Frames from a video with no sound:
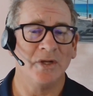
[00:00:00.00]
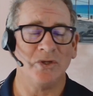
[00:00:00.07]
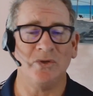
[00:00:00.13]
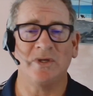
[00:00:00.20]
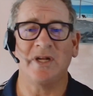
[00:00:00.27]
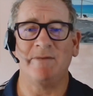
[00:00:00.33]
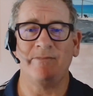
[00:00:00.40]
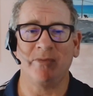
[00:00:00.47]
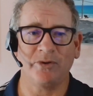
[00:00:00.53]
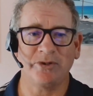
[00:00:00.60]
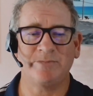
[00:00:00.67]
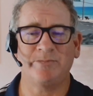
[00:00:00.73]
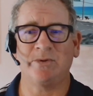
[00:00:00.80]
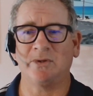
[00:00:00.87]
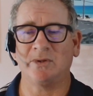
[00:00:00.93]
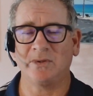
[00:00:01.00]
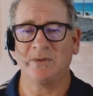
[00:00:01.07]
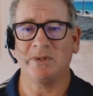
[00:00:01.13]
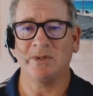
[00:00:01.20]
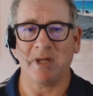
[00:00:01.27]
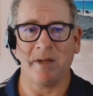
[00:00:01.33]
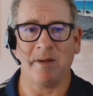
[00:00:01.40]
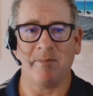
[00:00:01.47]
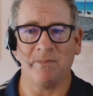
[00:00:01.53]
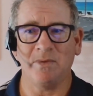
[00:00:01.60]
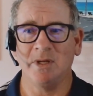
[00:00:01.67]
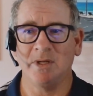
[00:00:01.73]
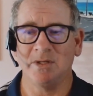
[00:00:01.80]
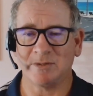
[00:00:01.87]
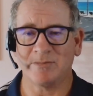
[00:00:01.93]
You can have multiple
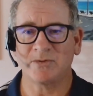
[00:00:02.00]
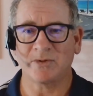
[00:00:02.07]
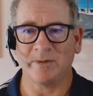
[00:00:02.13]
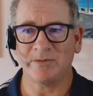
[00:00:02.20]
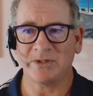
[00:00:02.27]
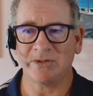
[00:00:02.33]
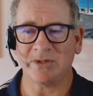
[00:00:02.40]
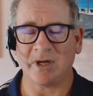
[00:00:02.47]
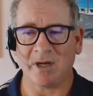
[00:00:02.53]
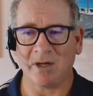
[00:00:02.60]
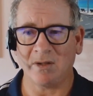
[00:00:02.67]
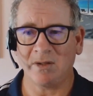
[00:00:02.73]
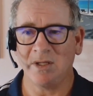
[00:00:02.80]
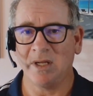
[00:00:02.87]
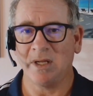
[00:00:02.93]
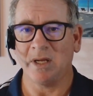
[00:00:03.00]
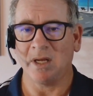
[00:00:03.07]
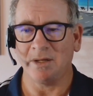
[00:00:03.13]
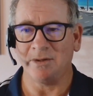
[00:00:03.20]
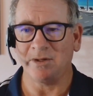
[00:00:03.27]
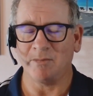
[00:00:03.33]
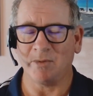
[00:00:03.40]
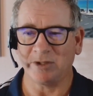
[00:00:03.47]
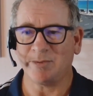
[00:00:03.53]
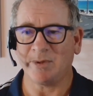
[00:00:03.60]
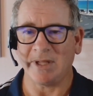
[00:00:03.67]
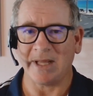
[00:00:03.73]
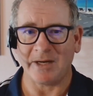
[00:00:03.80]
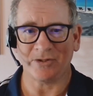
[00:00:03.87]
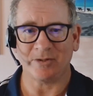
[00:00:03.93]
subscriptions all under
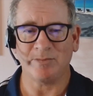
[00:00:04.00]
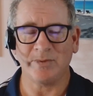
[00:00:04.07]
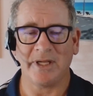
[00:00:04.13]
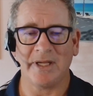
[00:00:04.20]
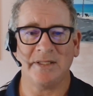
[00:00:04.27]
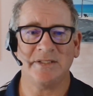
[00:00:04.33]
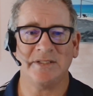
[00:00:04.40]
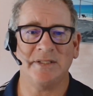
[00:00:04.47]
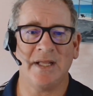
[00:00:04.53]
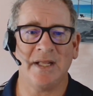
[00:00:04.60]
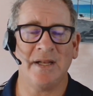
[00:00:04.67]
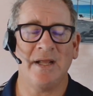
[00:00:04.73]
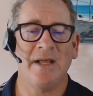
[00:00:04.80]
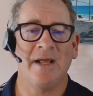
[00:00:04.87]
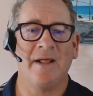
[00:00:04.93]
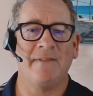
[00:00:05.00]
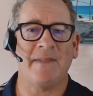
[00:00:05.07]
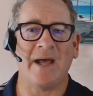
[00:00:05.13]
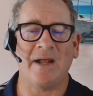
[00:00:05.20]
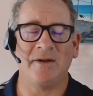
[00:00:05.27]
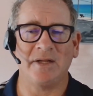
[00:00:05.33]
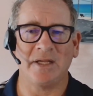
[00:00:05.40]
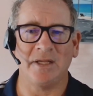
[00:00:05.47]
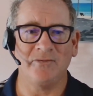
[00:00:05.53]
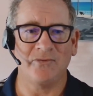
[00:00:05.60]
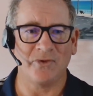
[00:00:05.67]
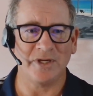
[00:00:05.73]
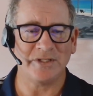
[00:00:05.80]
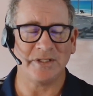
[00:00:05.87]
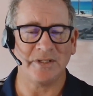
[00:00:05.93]
multiple Azure plans, and then that
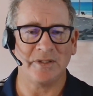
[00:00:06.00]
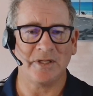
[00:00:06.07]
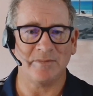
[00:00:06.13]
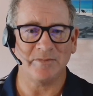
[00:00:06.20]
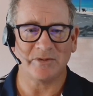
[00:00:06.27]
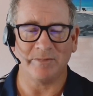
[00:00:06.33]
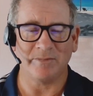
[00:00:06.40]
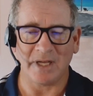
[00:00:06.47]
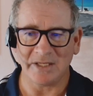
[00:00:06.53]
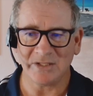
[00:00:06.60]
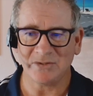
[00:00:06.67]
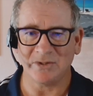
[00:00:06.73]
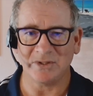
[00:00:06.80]
invoicing comes from us.